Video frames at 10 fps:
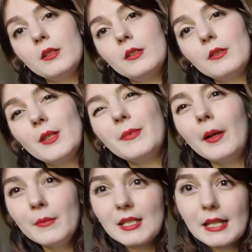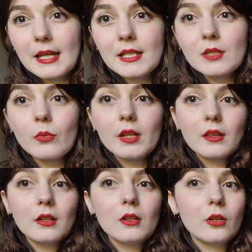sometimes lace
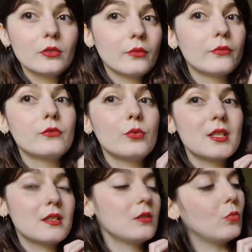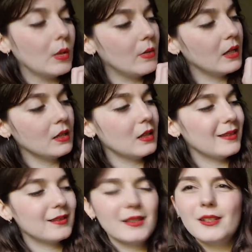with a lot of twisted ribbing,
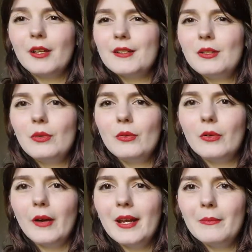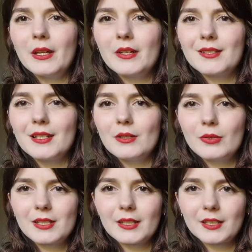it doesn't look great because it
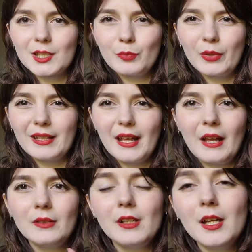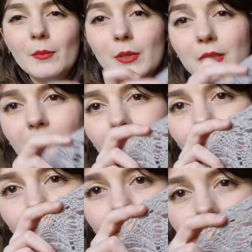looks like spread out, but here
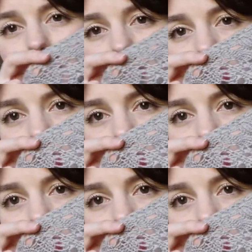you can still